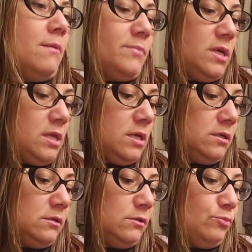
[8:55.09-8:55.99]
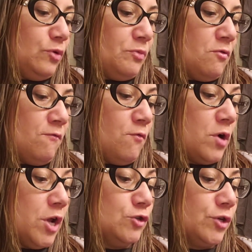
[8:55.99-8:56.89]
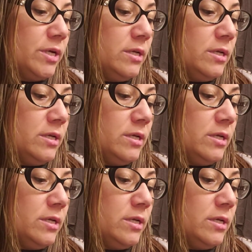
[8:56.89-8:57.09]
It is purple 400.